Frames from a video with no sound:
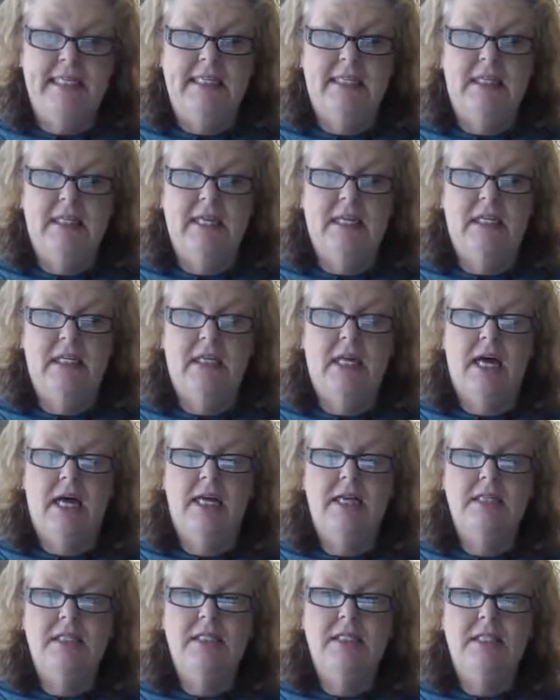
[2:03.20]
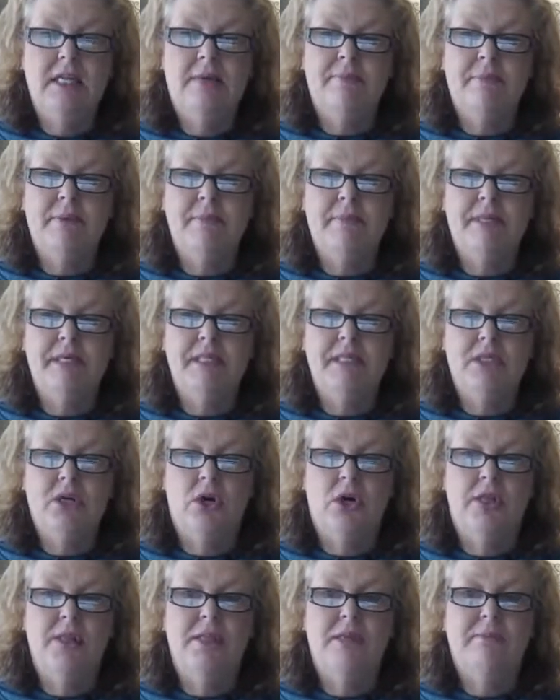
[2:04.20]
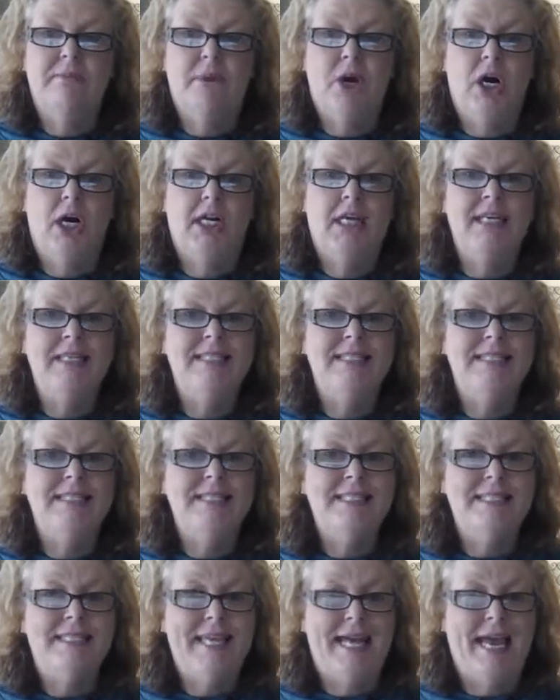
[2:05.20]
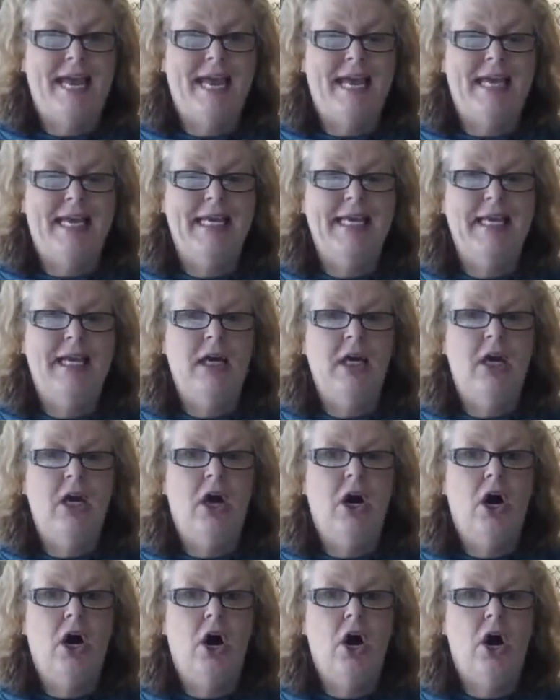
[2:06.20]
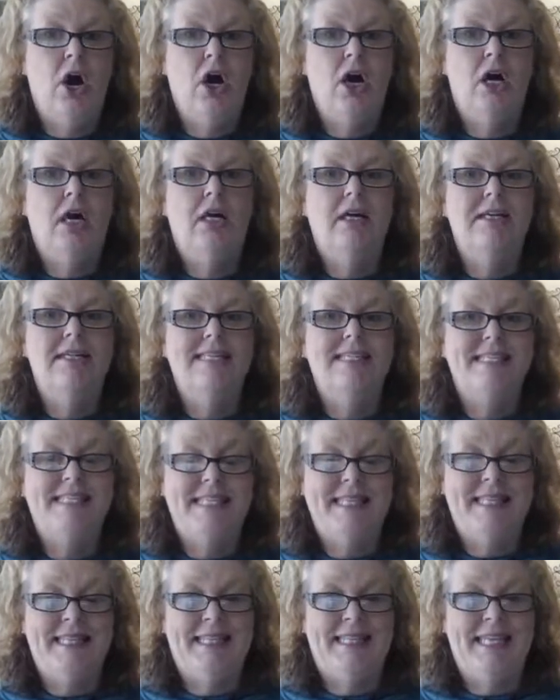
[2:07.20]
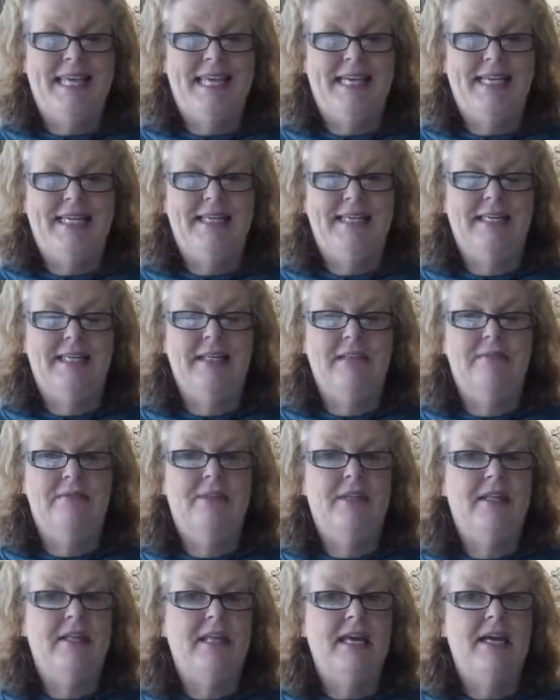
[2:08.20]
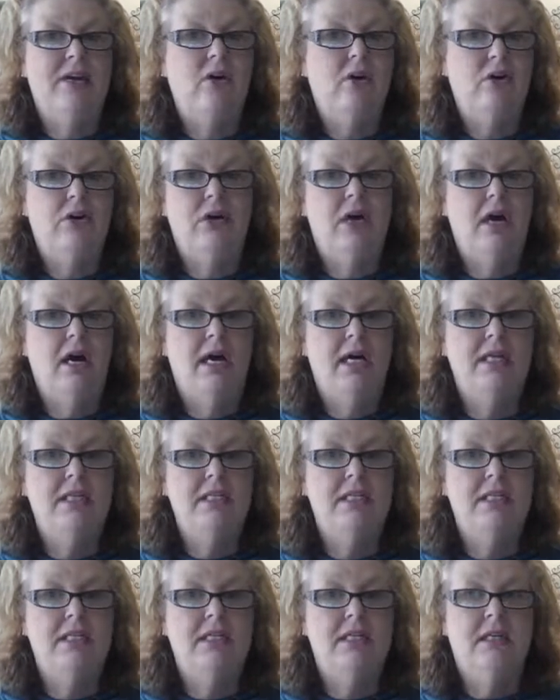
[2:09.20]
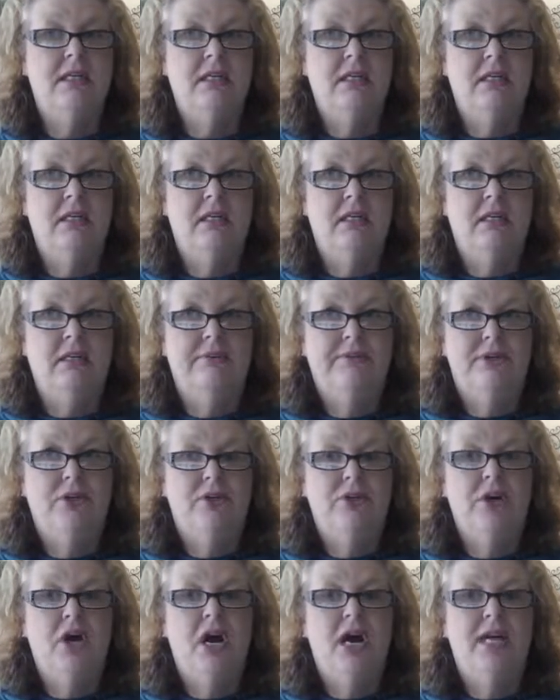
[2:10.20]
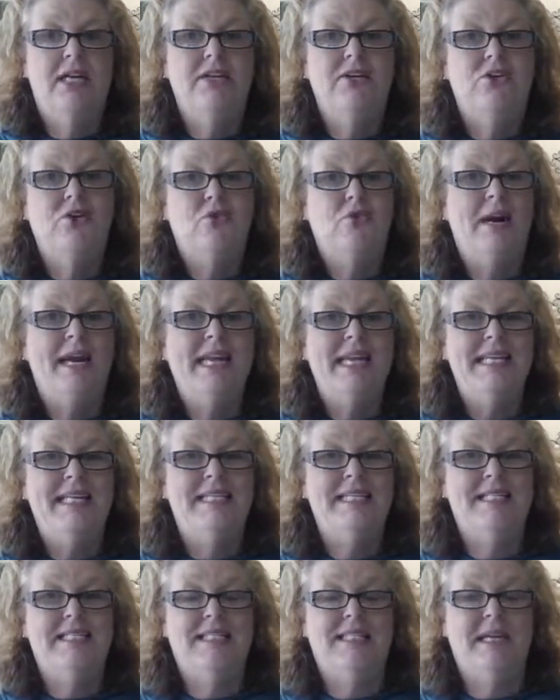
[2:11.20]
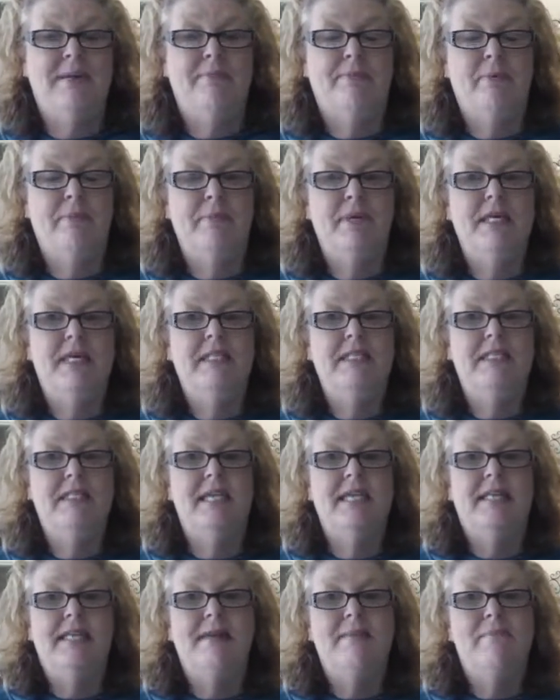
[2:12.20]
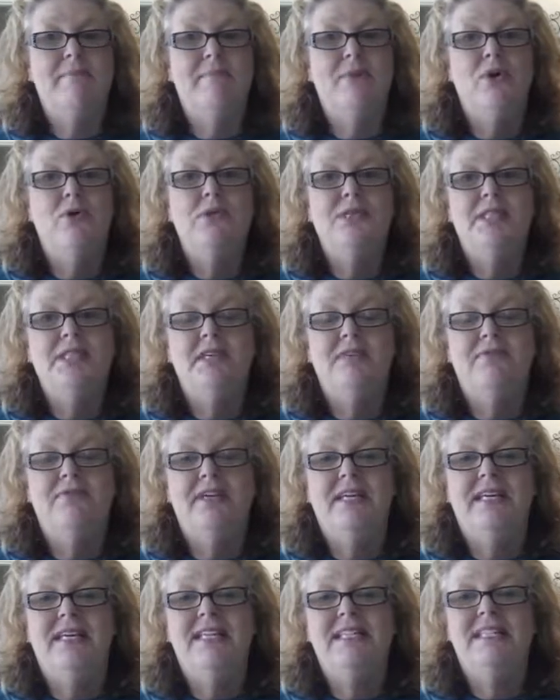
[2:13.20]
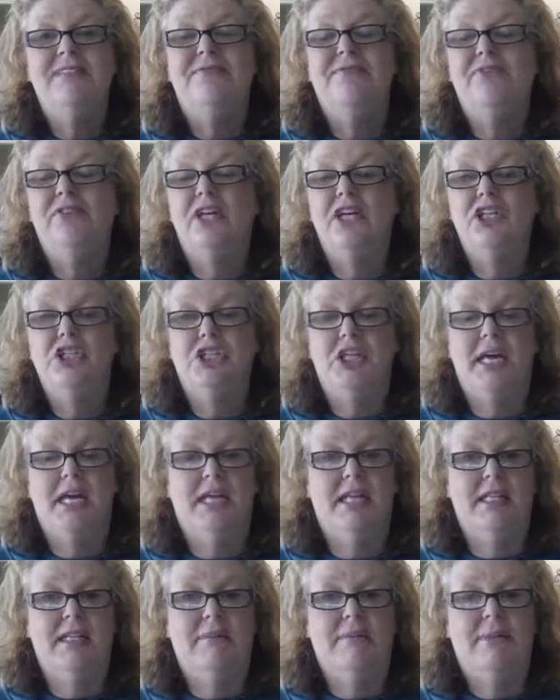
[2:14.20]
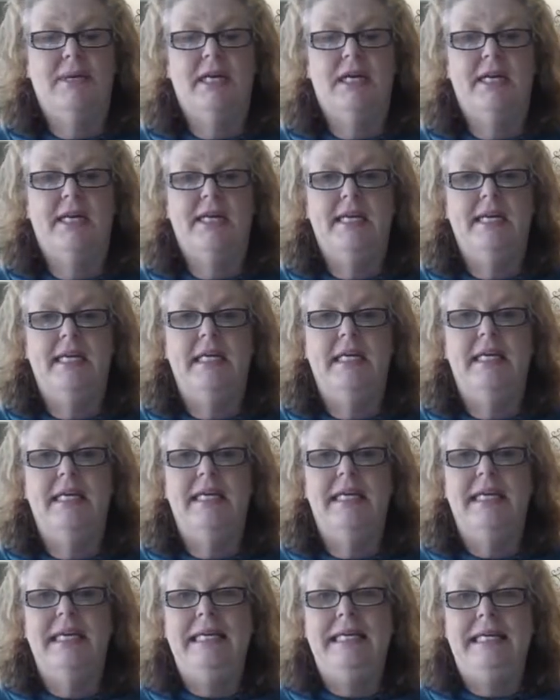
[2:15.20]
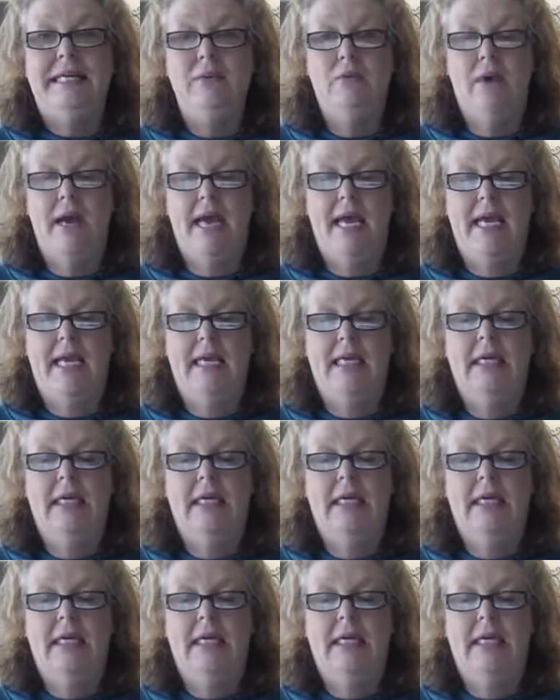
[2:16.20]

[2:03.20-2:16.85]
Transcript: that a lot of supplements on the market today are synthetic, that they're not great supplements, and that most of it gets flushed out of the body anyway.